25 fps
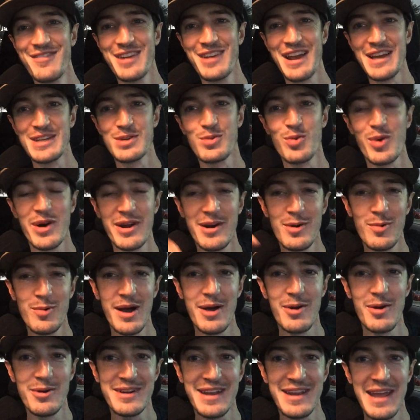if you guys are wondering
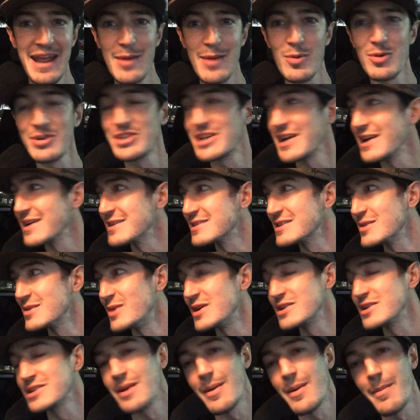why camera was shaking so
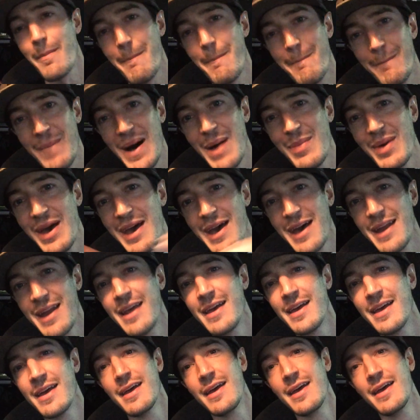much, my bad.
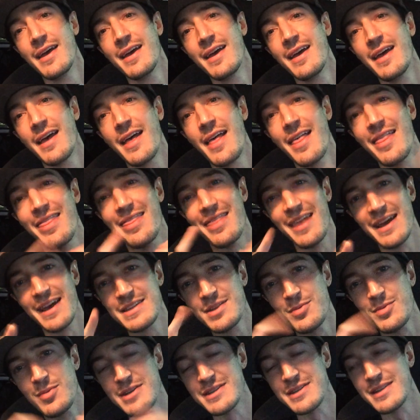
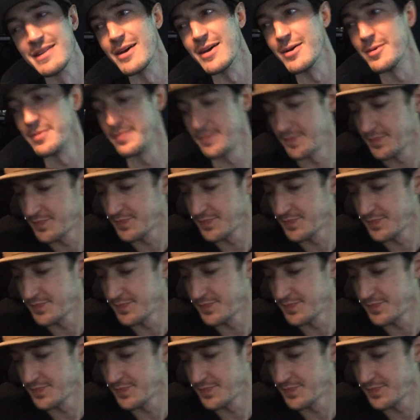That's the reason though.